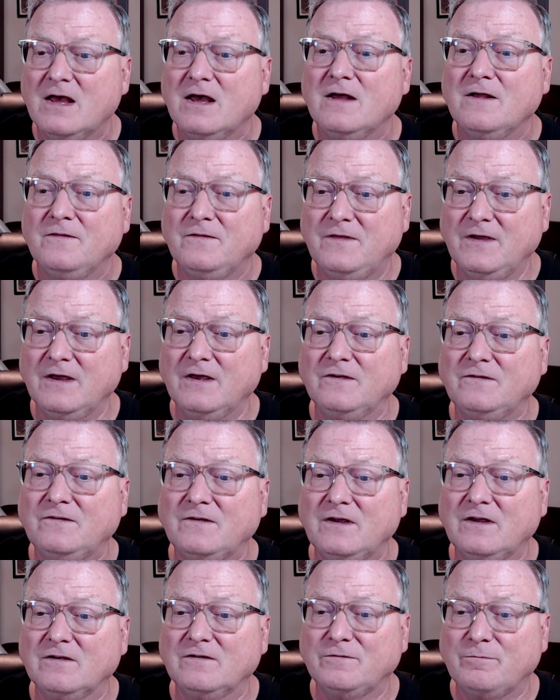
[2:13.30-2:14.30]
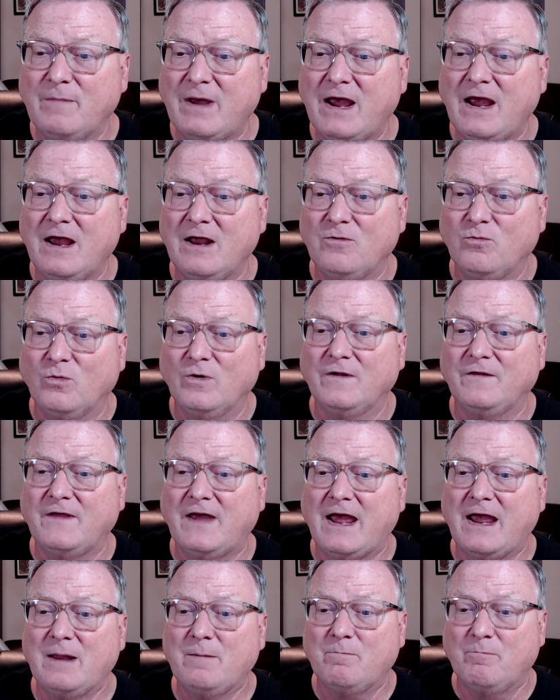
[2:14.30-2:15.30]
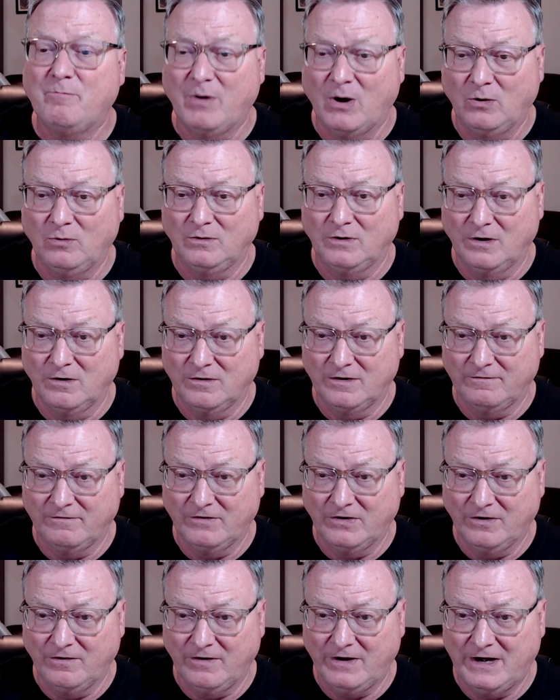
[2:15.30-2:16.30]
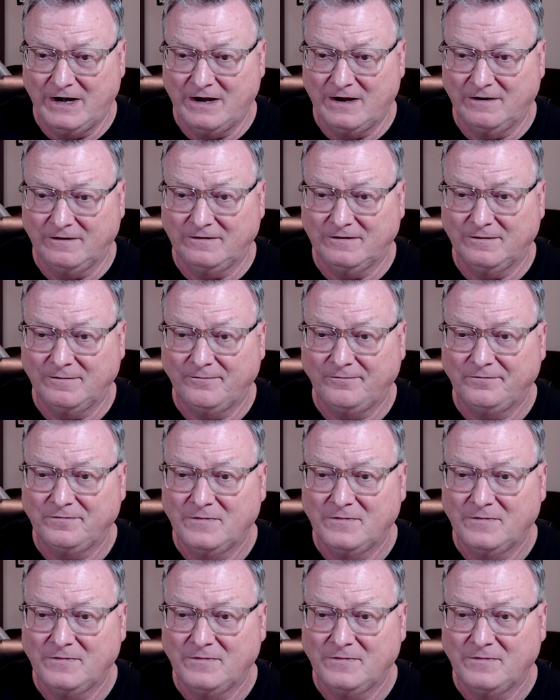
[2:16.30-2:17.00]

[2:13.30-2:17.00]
this is made with a boatload of ingredients,